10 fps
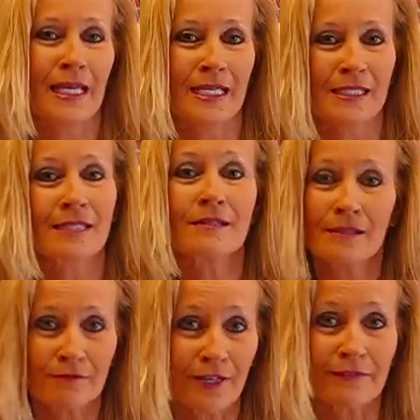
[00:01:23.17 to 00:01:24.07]
is
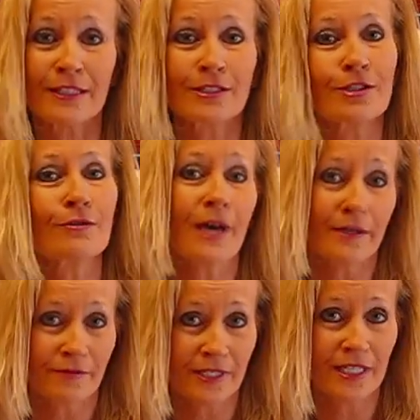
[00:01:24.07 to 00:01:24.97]
roughly
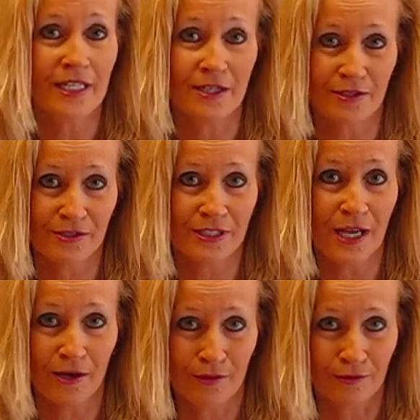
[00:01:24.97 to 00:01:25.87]
200
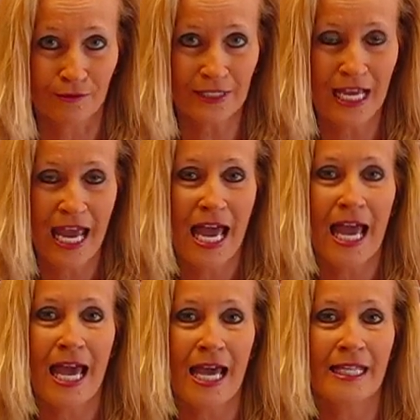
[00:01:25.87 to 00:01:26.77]
years old,
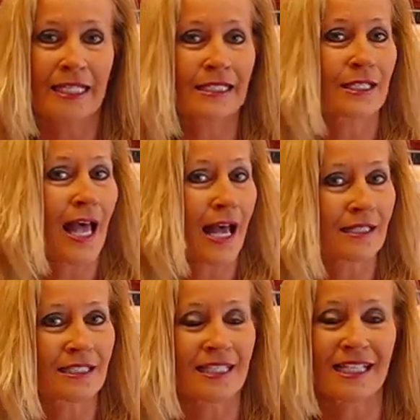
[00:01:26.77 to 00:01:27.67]
and it's
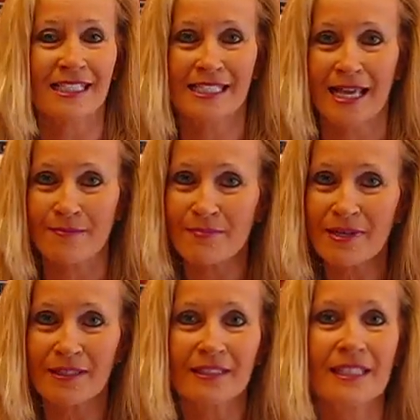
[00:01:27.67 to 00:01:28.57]
housed in the same
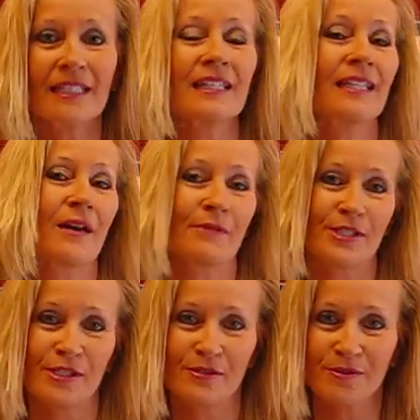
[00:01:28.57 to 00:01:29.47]
building that
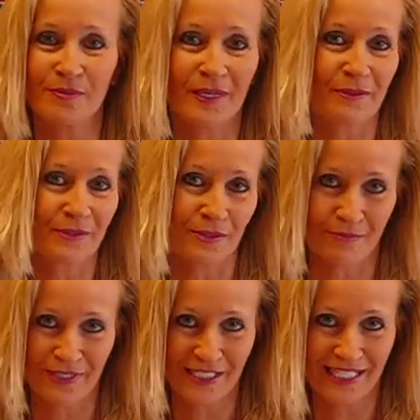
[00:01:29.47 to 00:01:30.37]
was used when it was
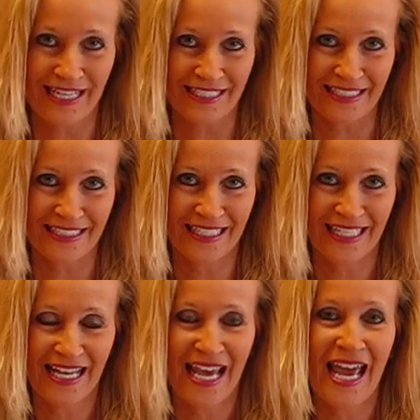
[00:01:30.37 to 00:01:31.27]
originated.
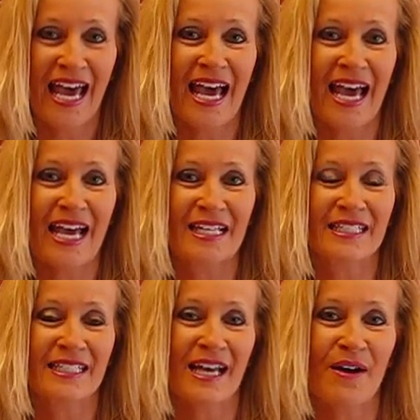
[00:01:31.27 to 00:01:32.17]

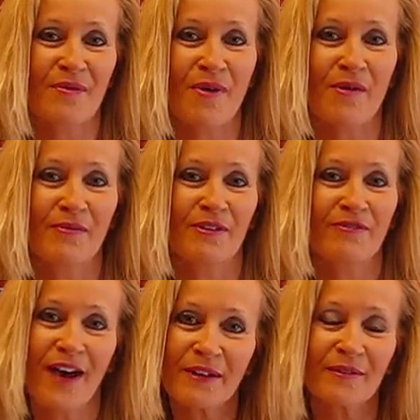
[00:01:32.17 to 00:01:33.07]
And what we'll
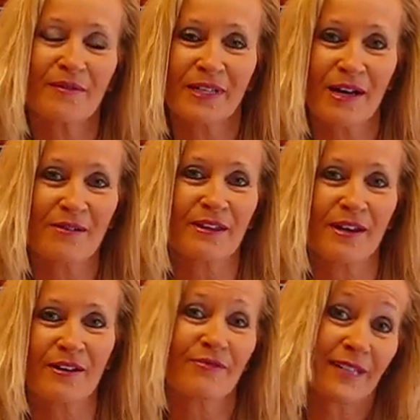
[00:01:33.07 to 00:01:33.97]
find when we go
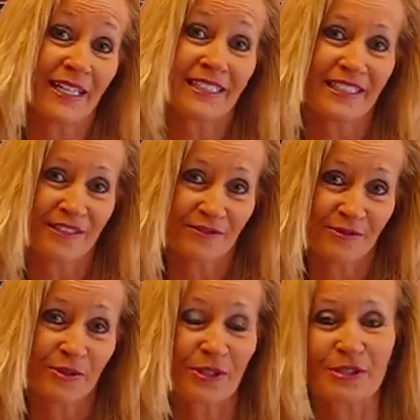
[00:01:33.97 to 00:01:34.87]
there, if we get to
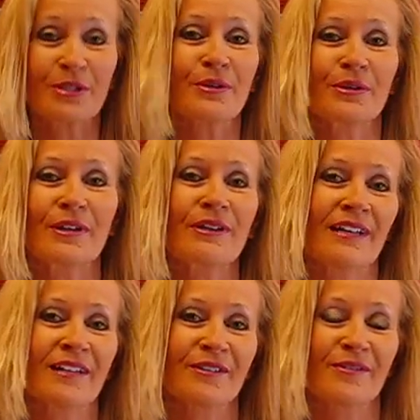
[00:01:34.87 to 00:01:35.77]
do a tour,
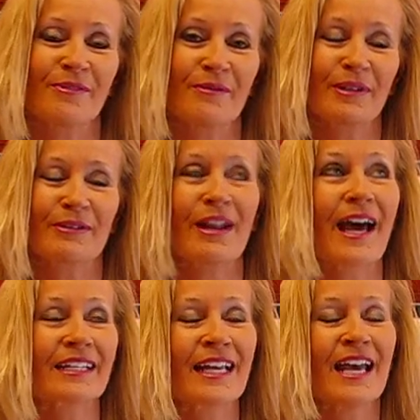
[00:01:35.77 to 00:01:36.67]
I don't know if we will or
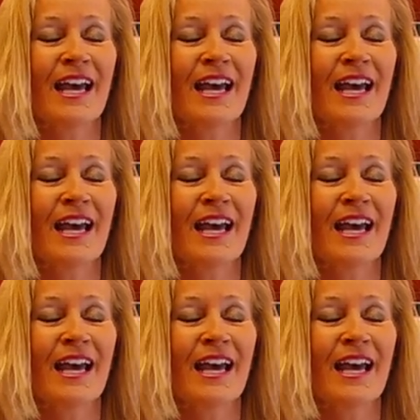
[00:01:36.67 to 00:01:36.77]
not,